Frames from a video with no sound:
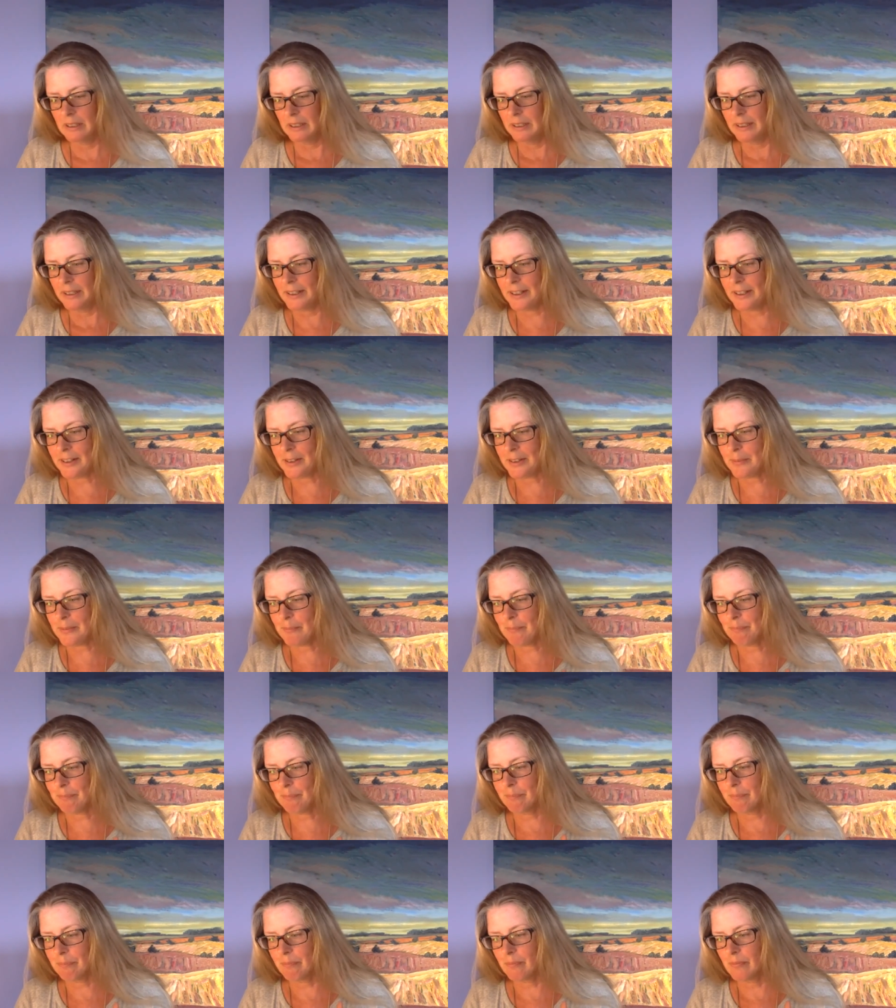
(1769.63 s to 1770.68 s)
and
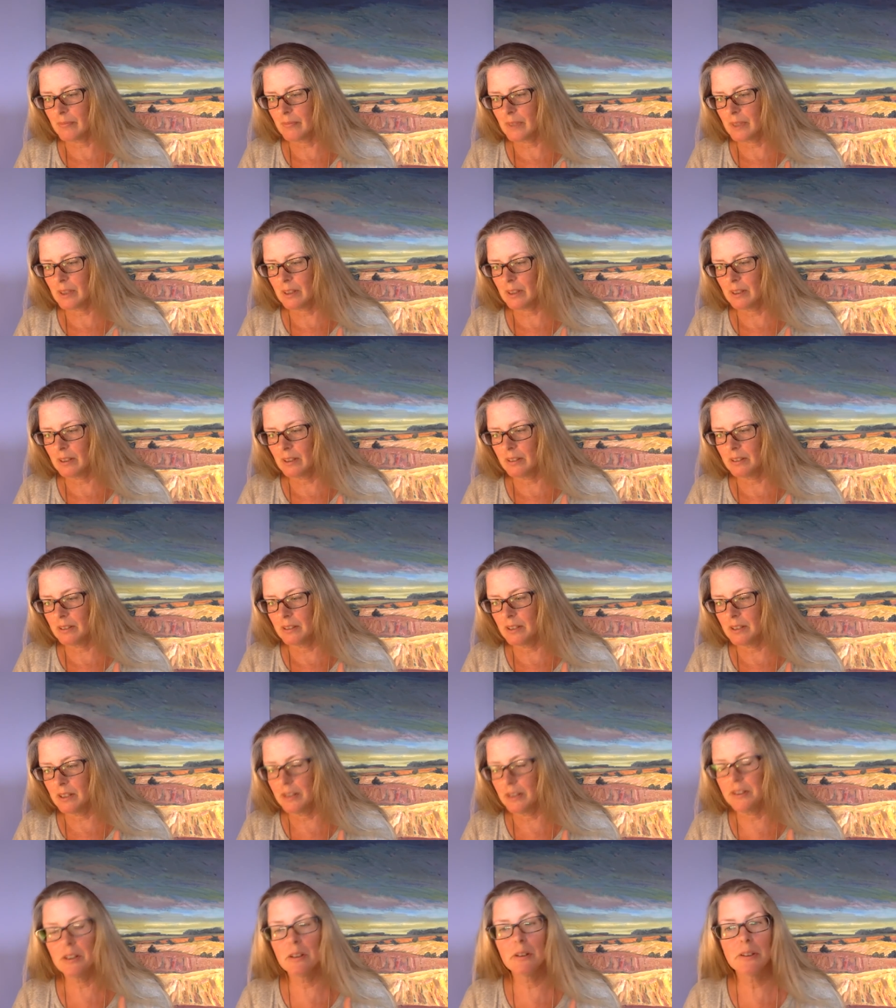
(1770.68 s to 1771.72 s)

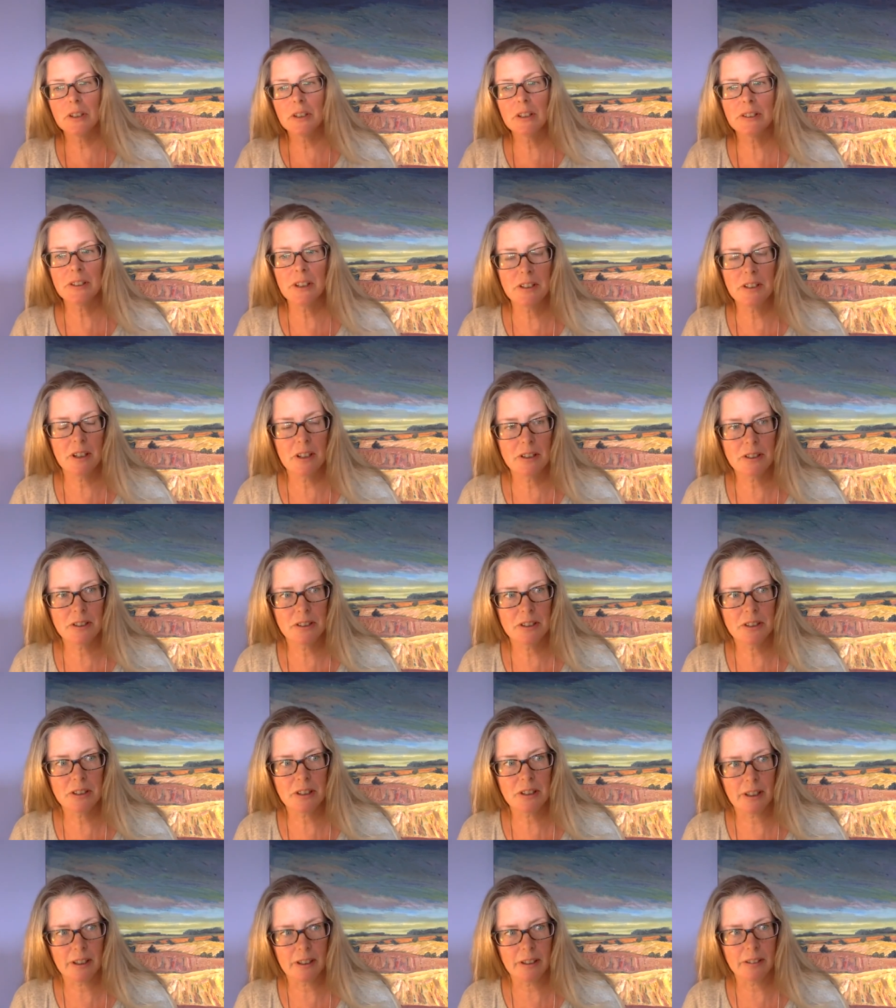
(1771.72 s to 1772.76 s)
using a citation
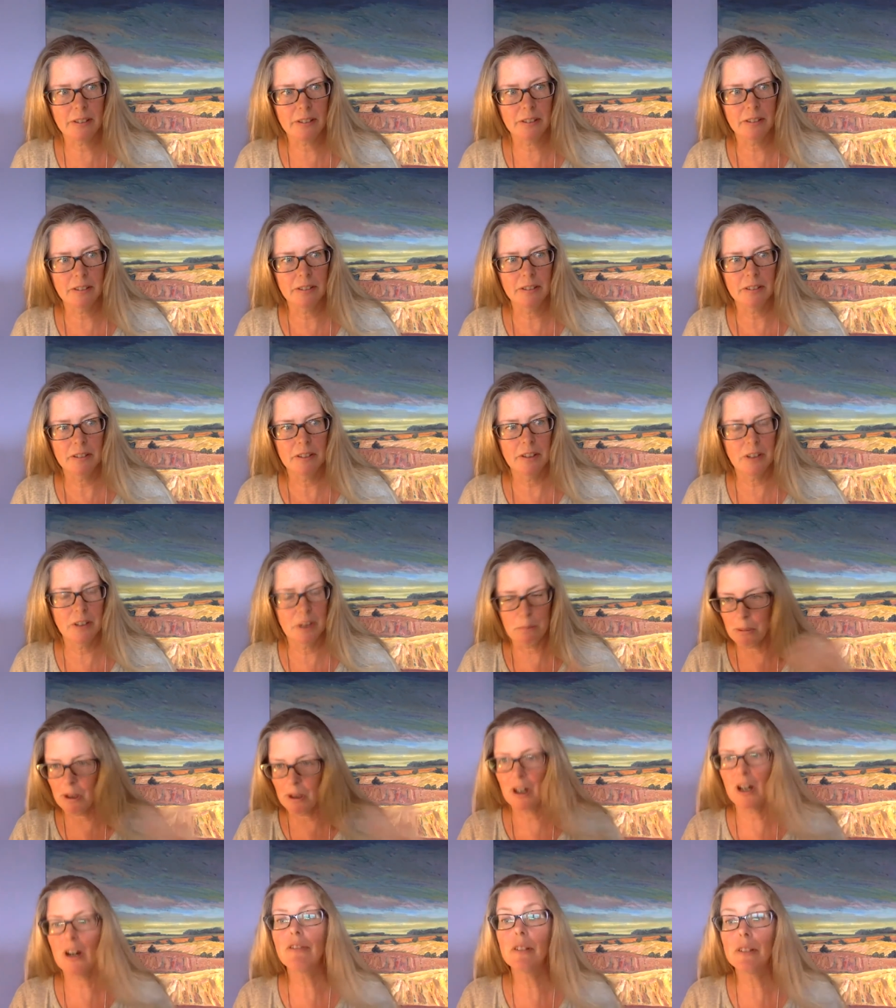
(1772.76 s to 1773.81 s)
style, and your
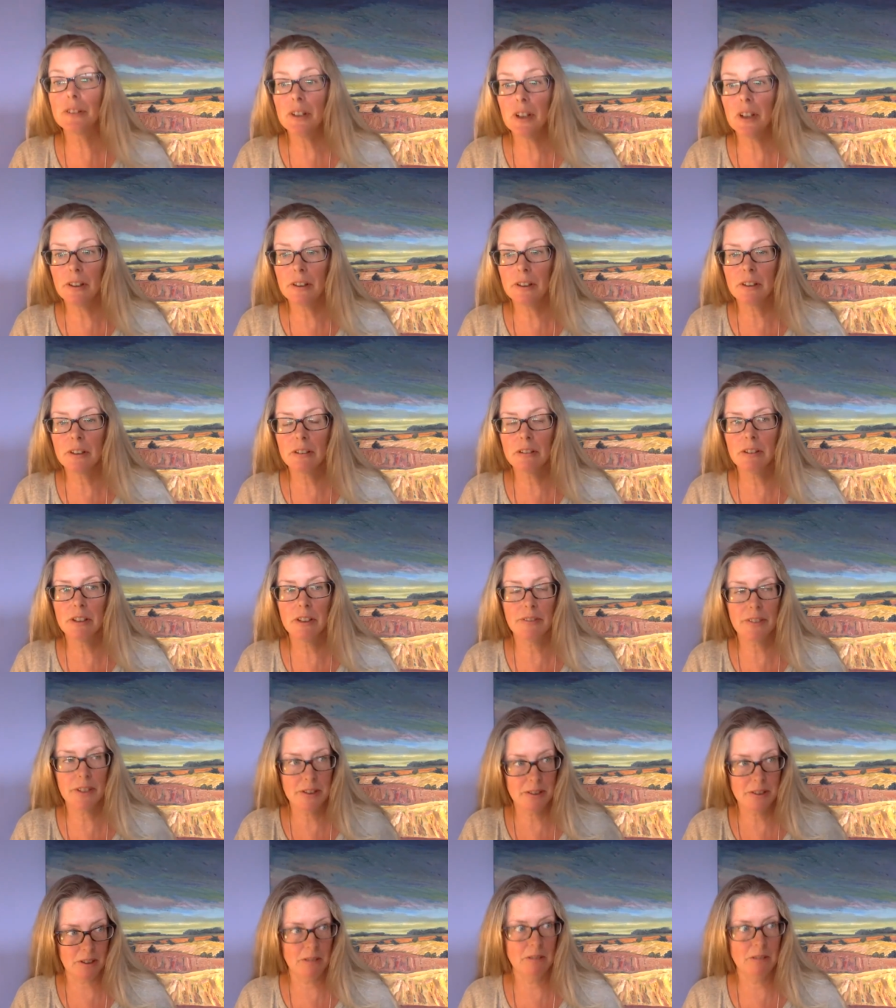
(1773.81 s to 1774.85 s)
prof will tell you, and if they
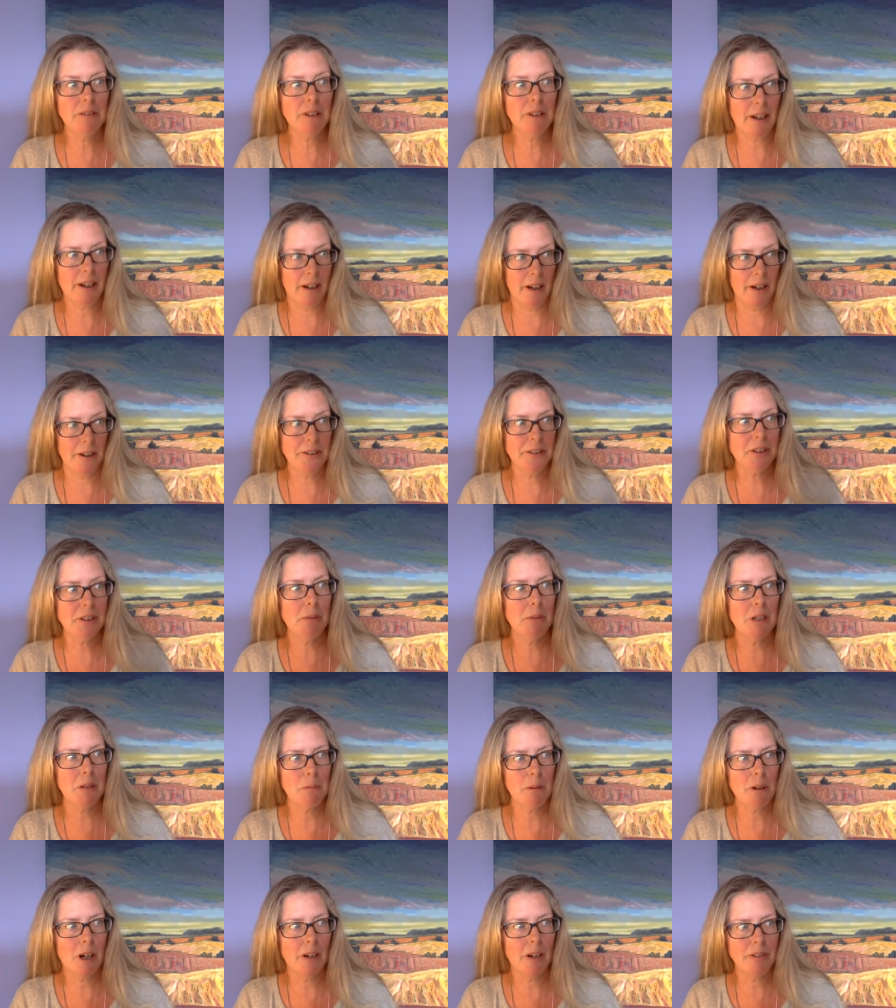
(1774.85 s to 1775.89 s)
don't, ask, but your
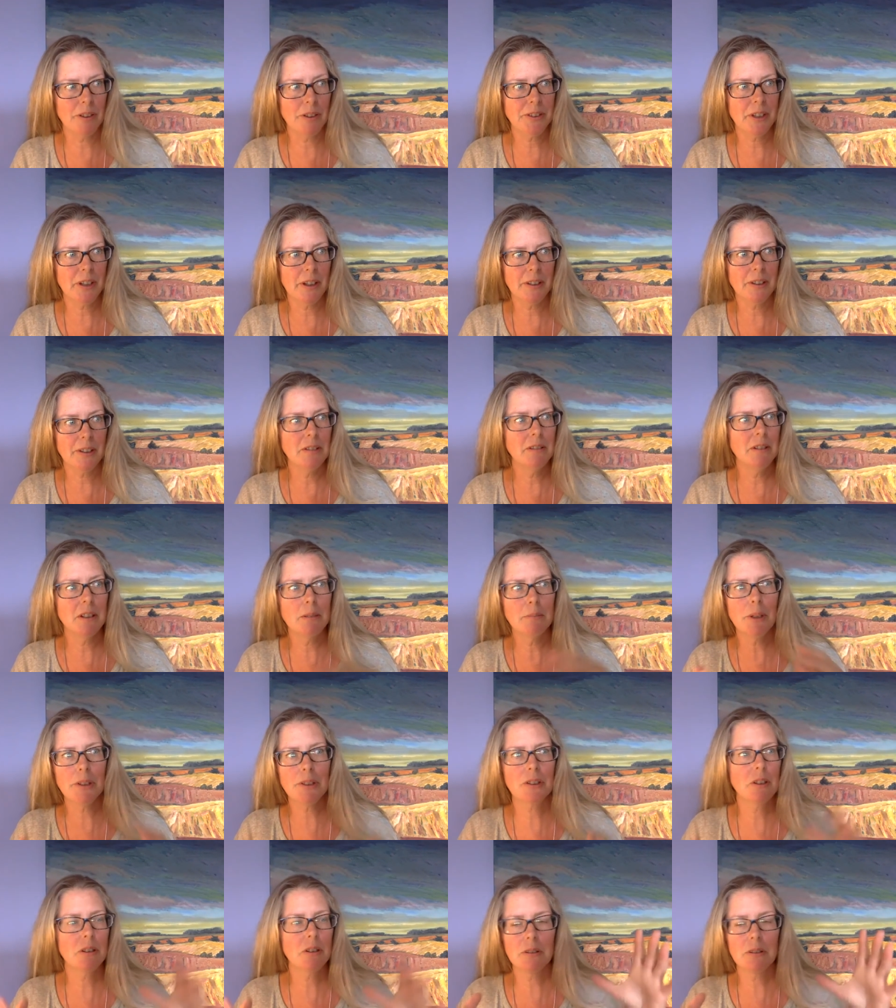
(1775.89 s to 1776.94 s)
prof will tell you, you
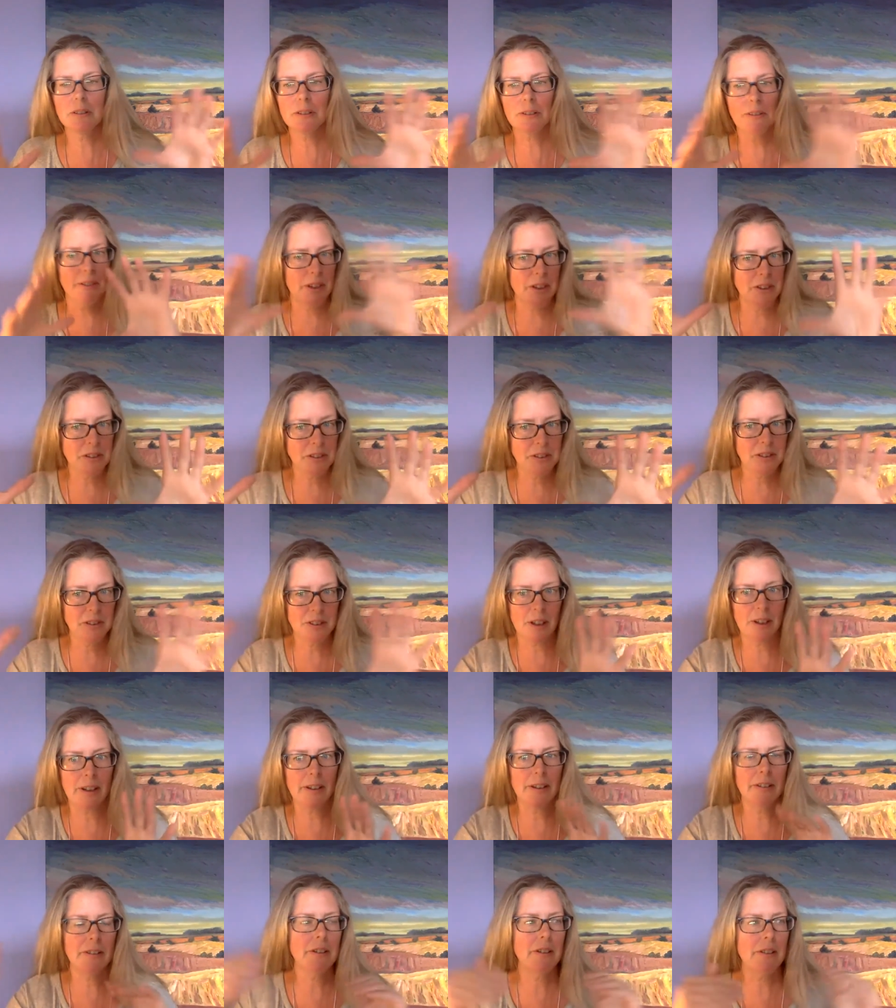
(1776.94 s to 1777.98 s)
must use this
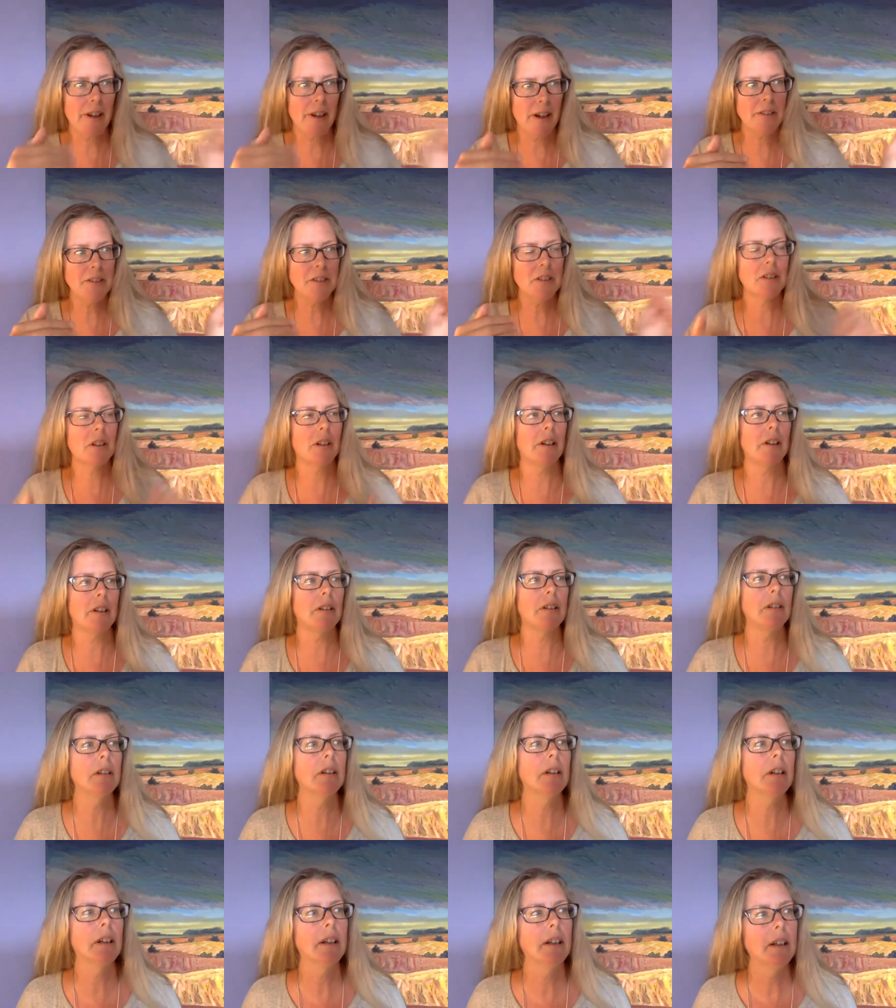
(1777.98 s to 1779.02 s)
style or that style.